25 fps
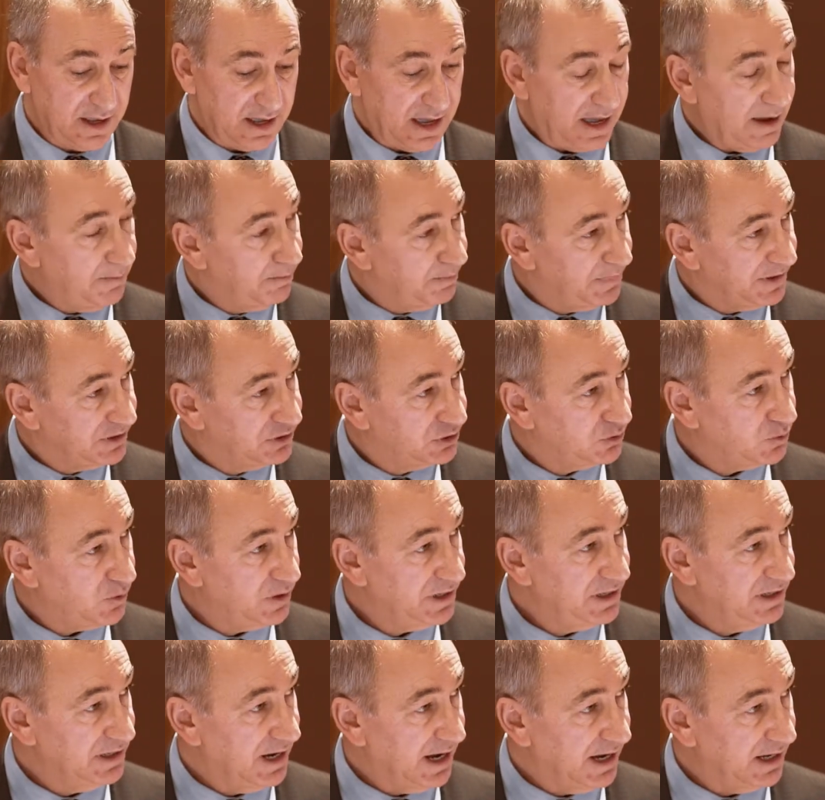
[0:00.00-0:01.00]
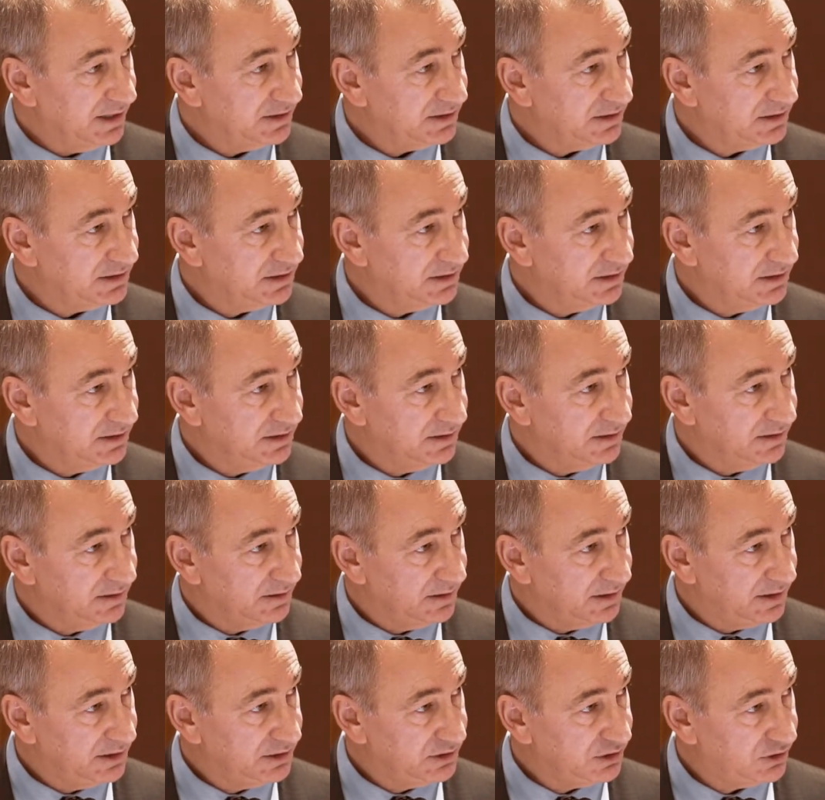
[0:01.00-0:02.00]
And between us,
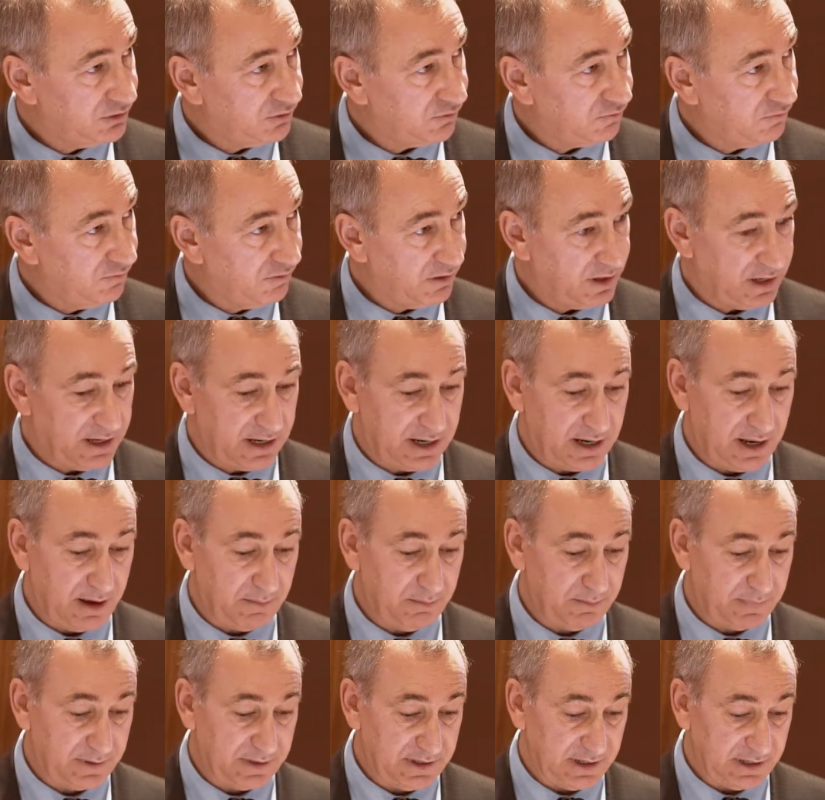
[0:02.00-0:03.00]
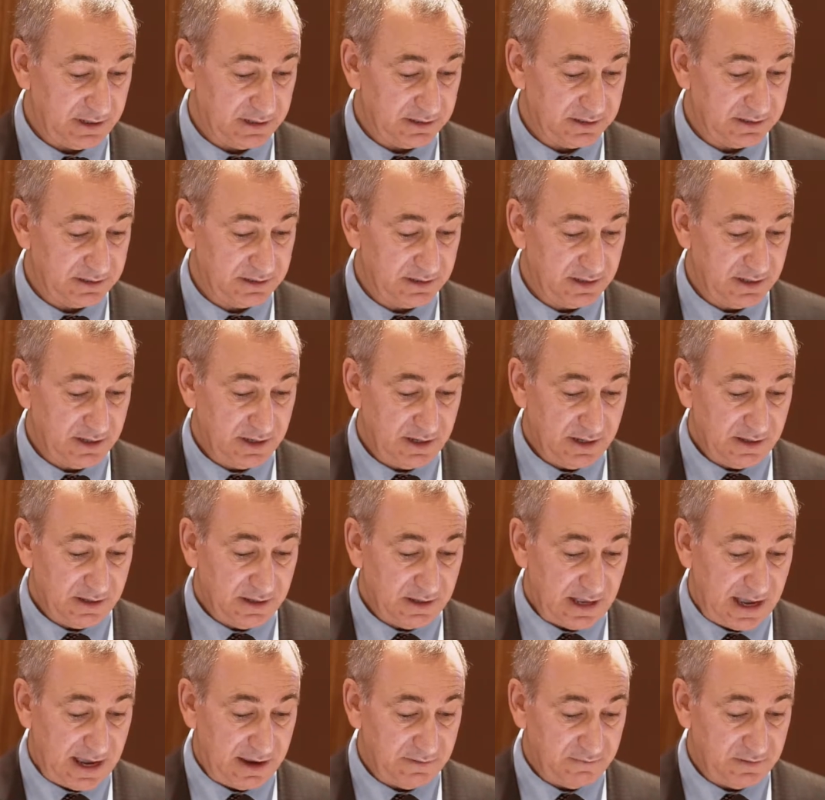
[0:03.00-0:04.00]
these three companies,
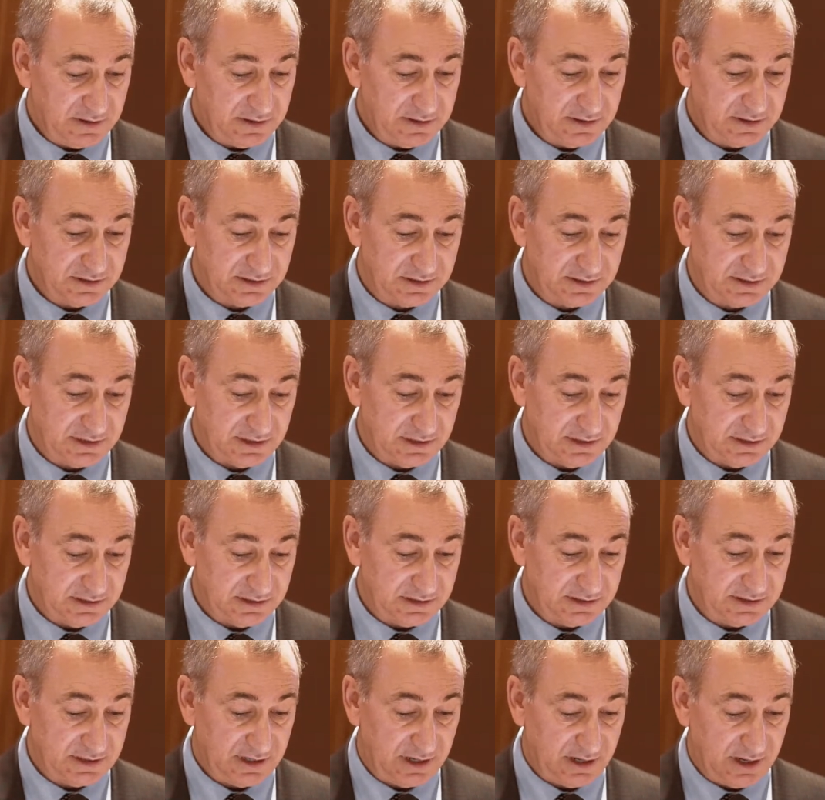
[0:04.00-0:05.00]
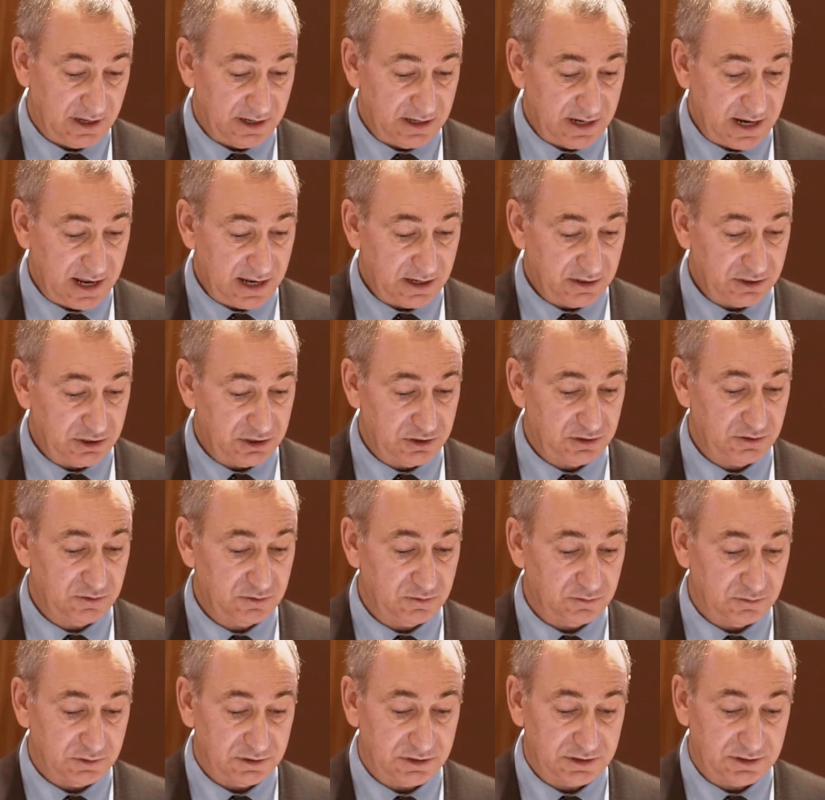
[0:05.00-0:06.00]
our indices are now
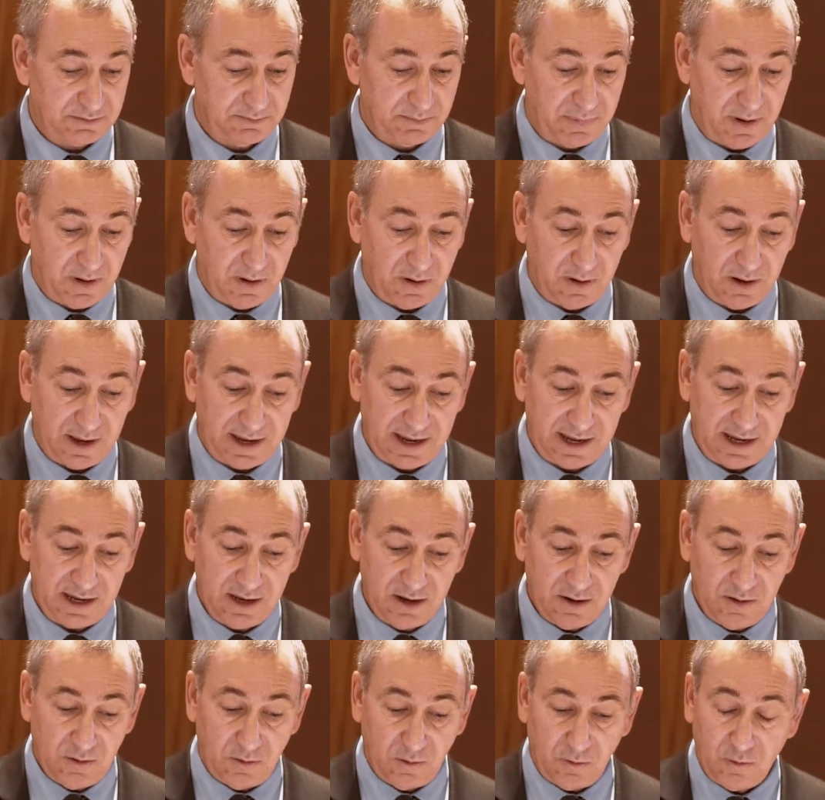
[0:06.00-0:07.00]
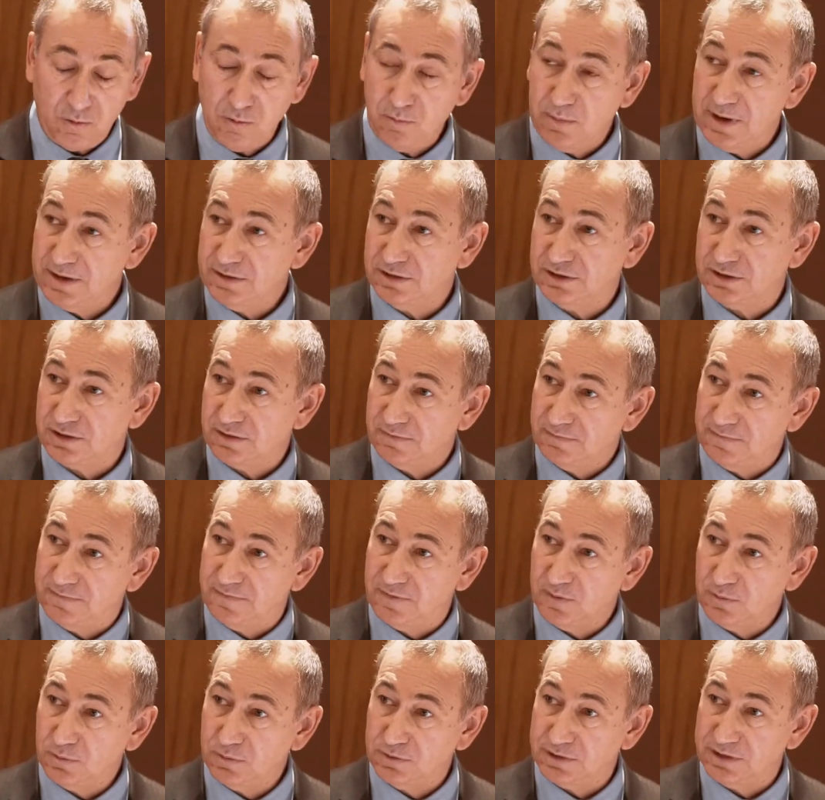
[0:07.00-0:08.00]
used by almost
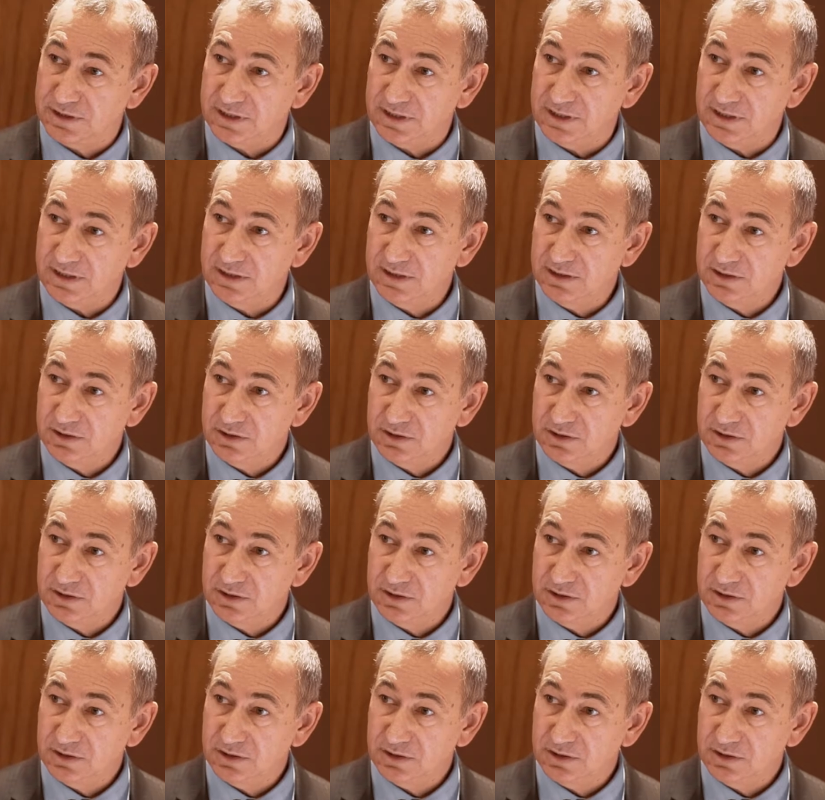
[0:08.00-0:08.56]
$40